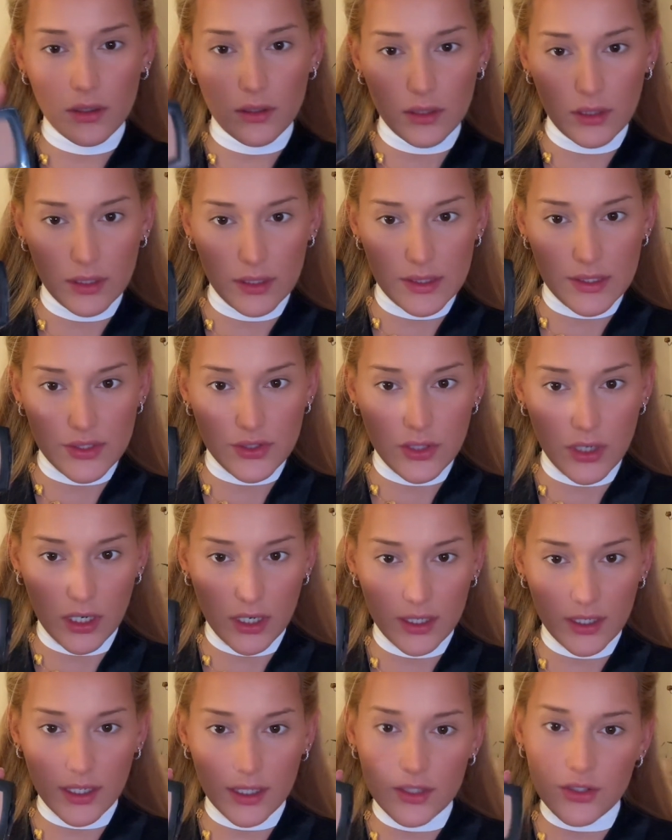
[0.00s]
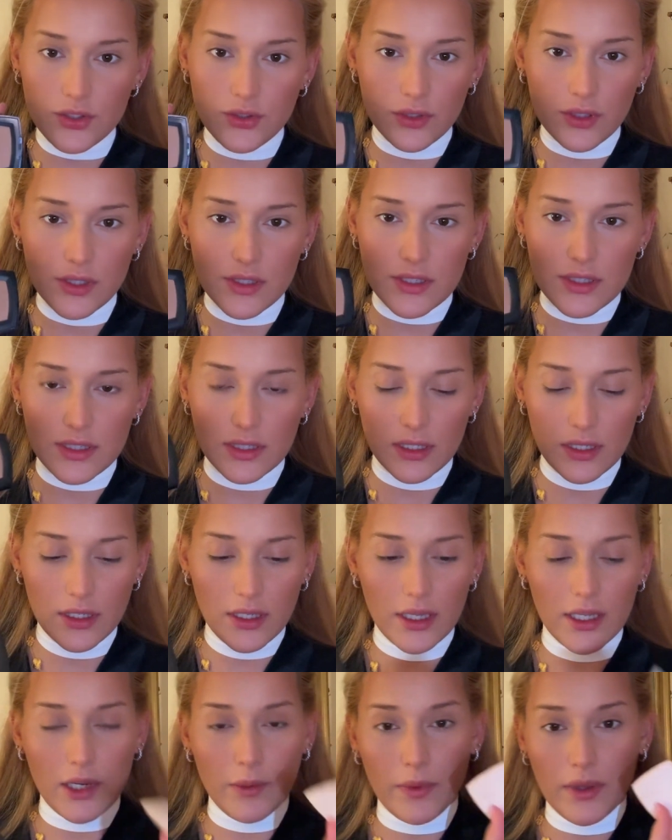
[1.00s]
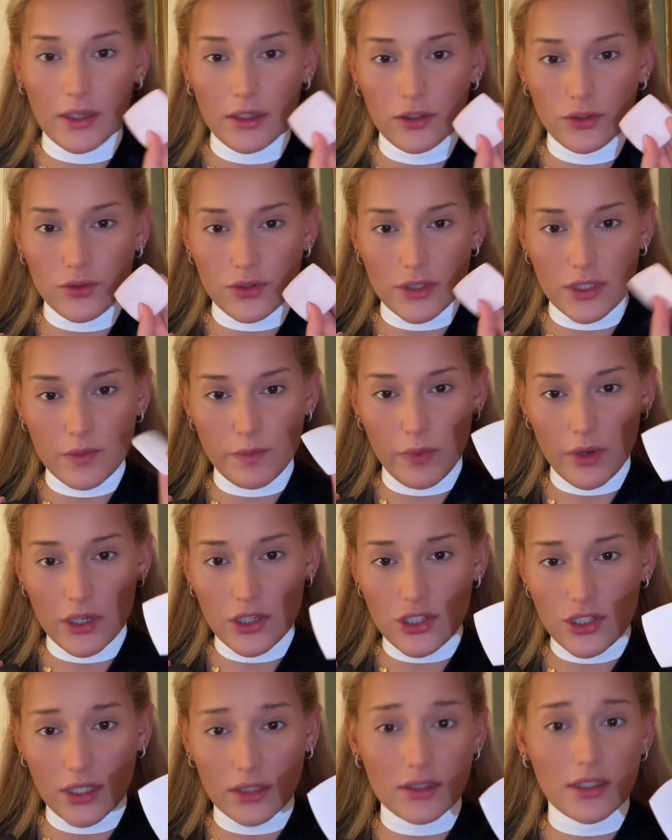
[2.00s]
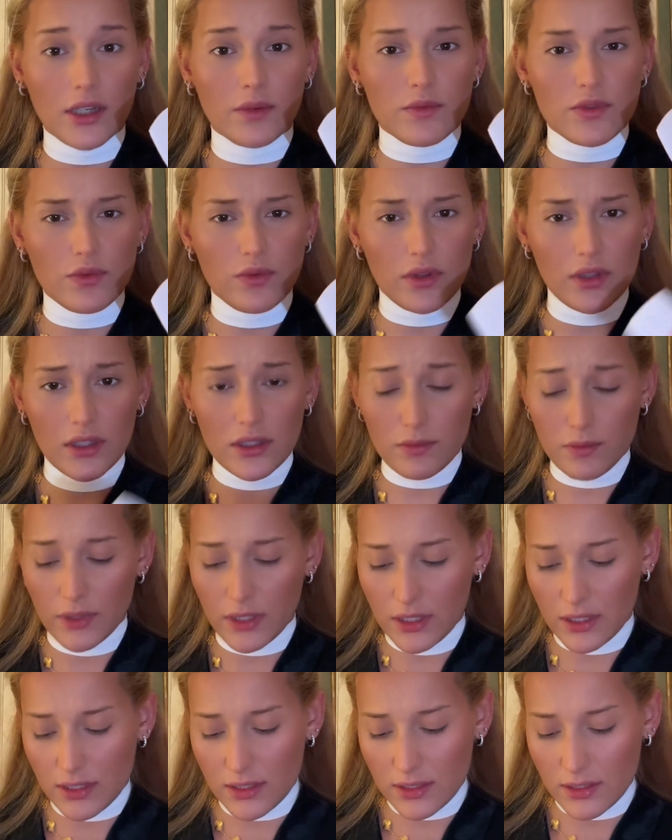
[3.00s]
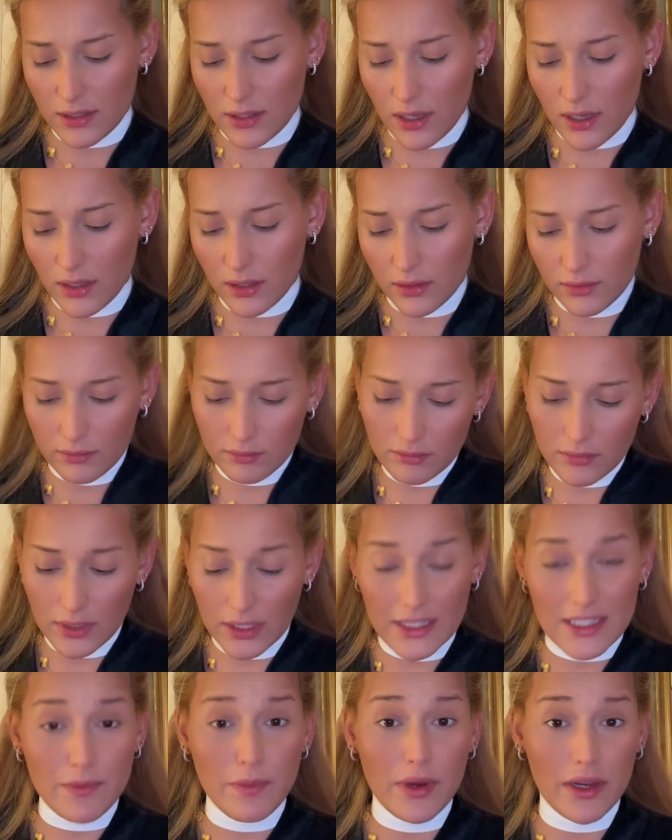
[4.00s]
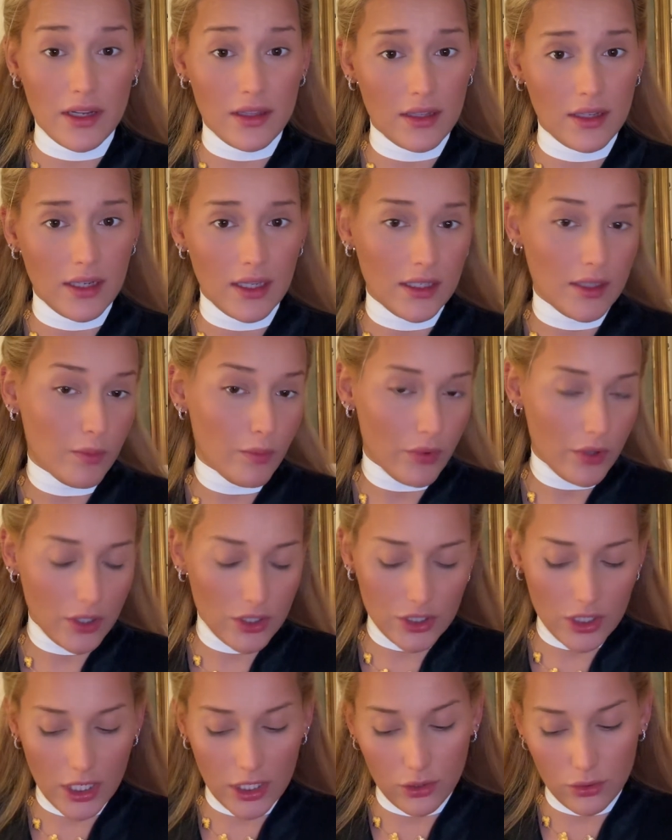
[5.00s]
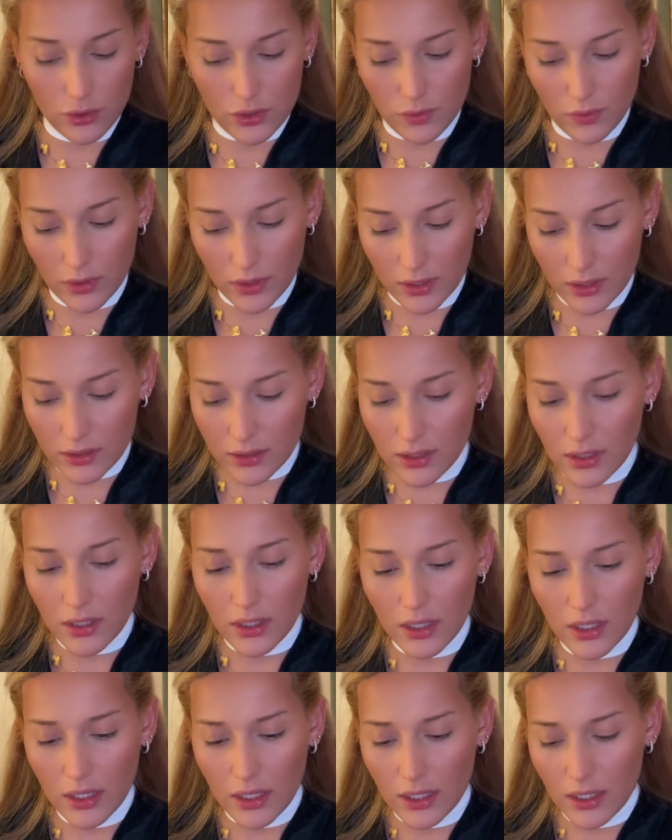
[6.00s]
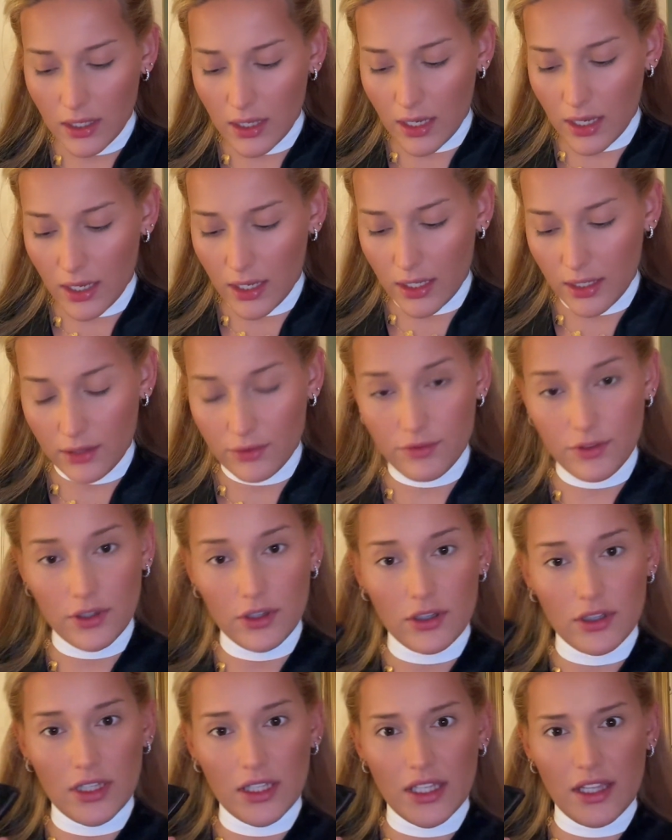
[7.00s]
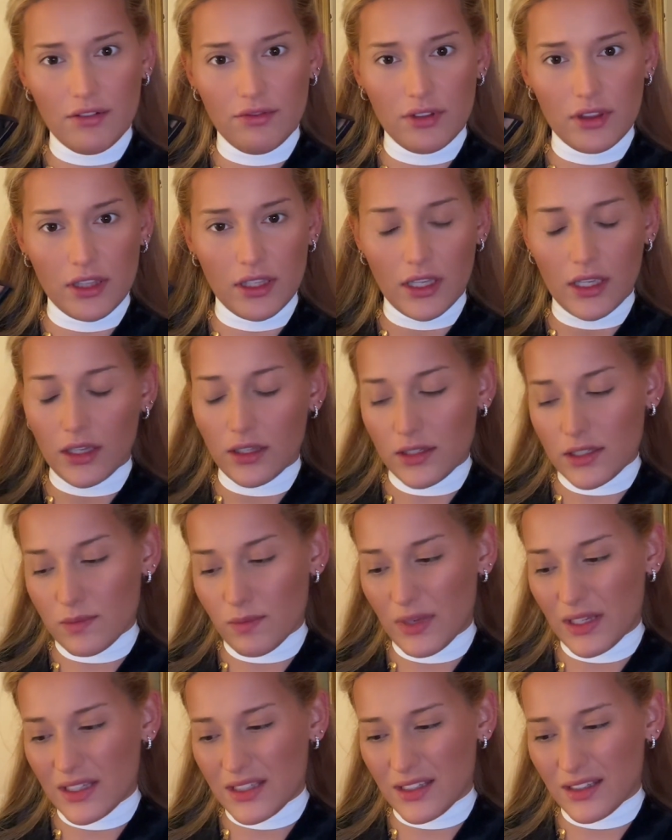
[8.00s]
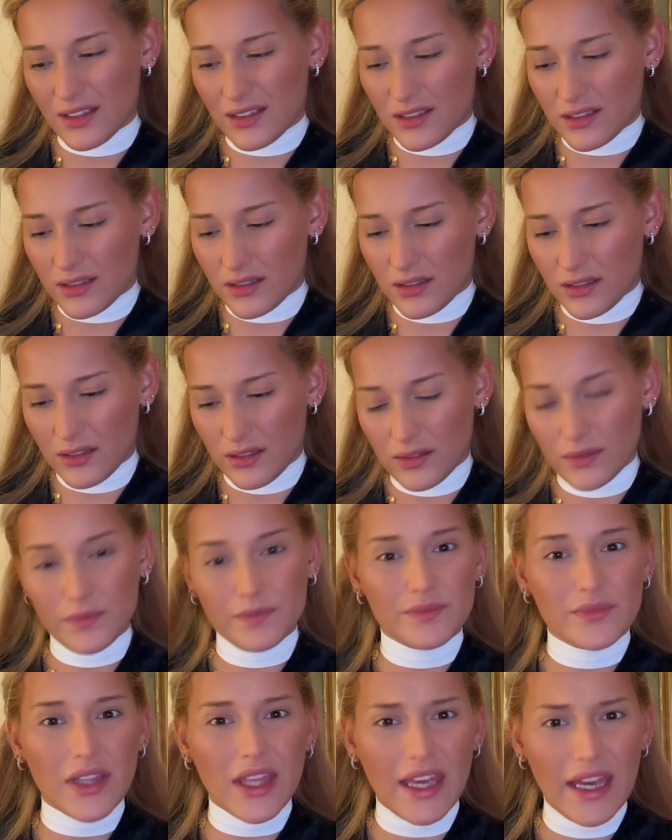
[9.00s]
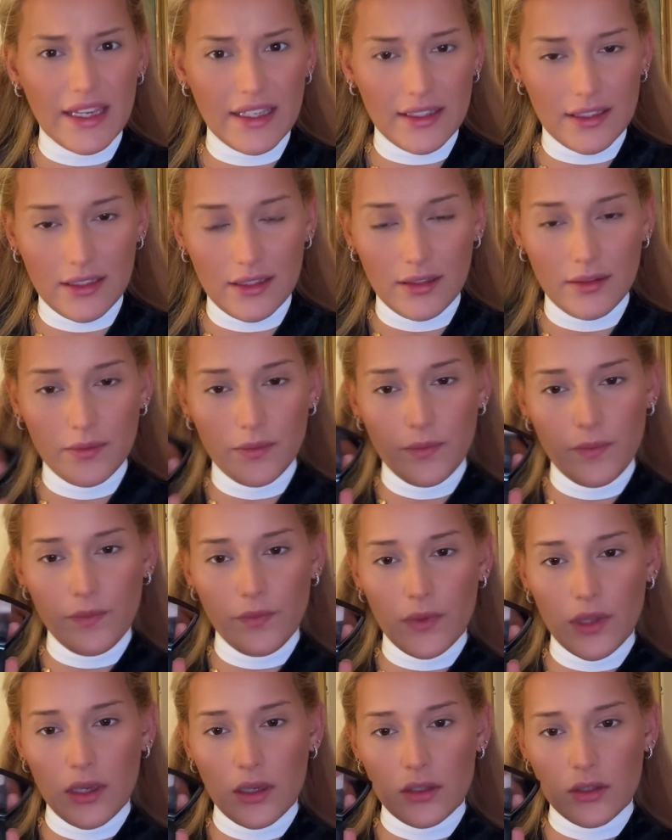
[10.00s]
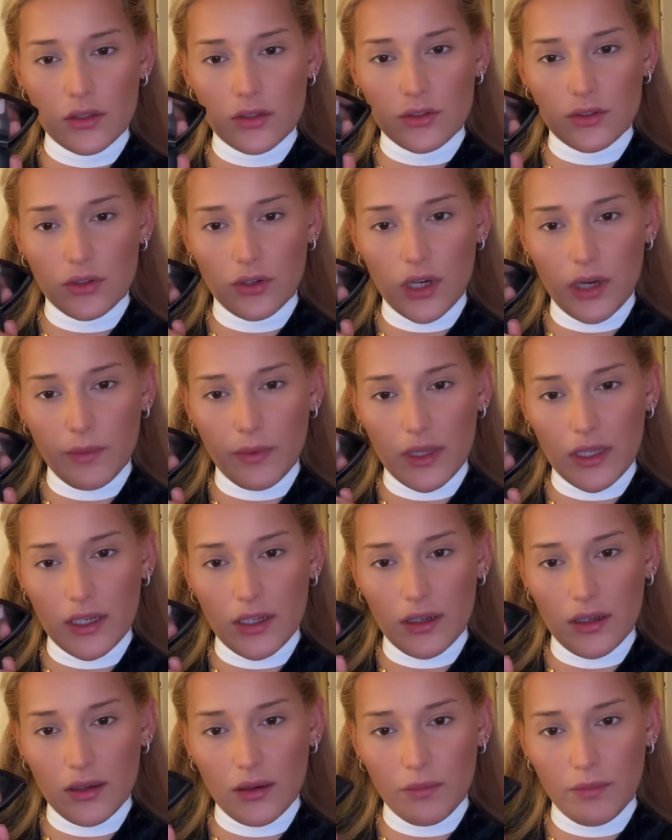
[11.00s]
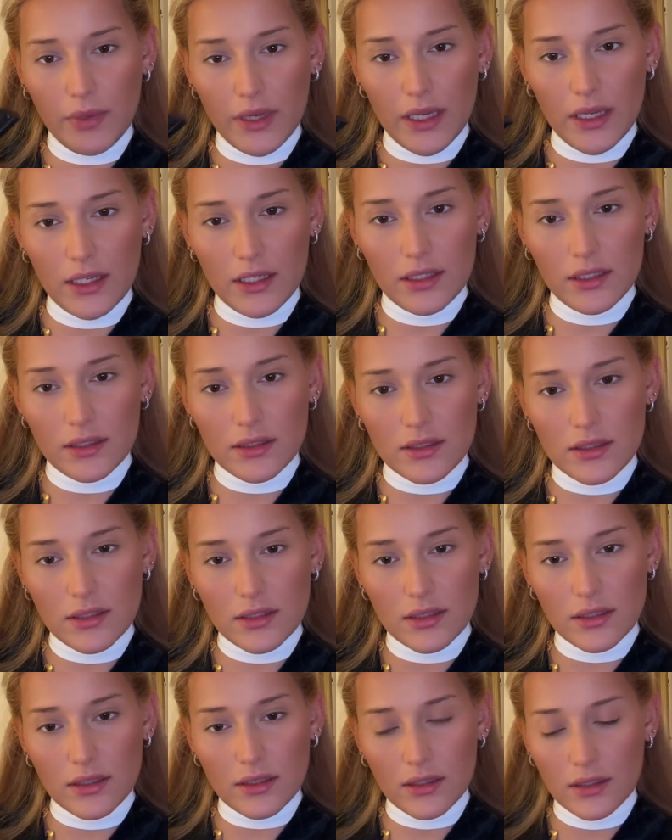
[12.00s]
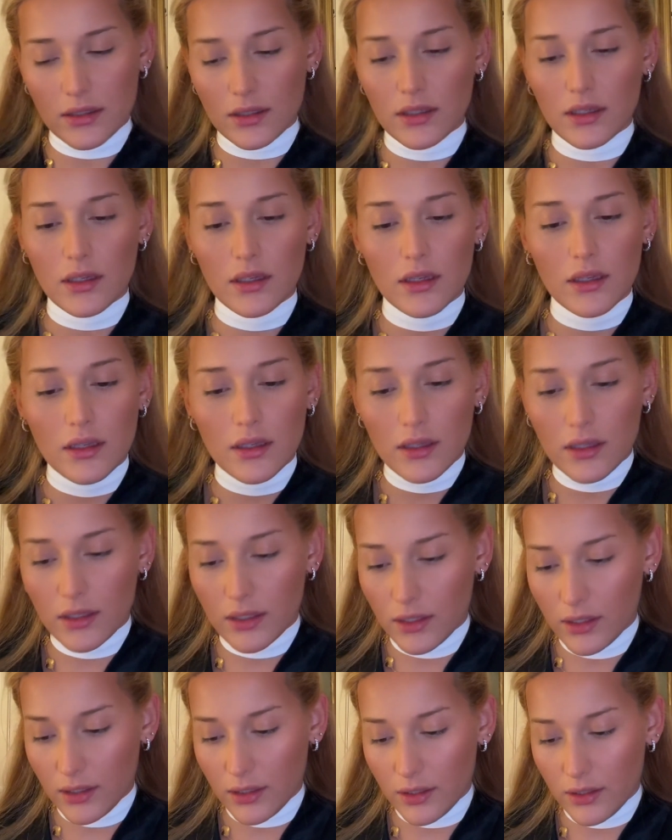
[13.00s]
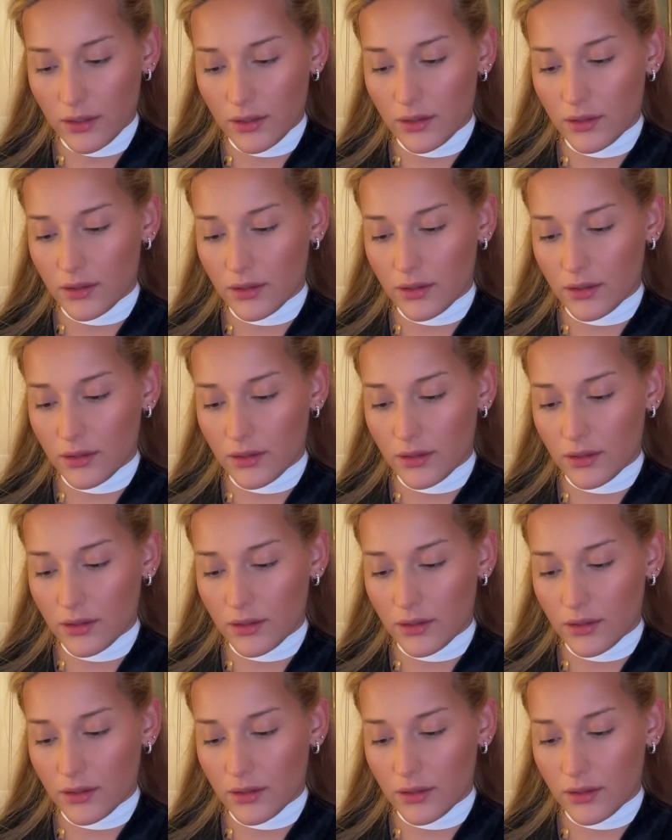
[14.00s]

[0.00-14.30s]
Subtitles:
It's dark as you can see, and I'm gonna use this sponge that comes with it because it's better than any brush I used with it. I figured that everything else makes it cakey. So I'm gonna pat it here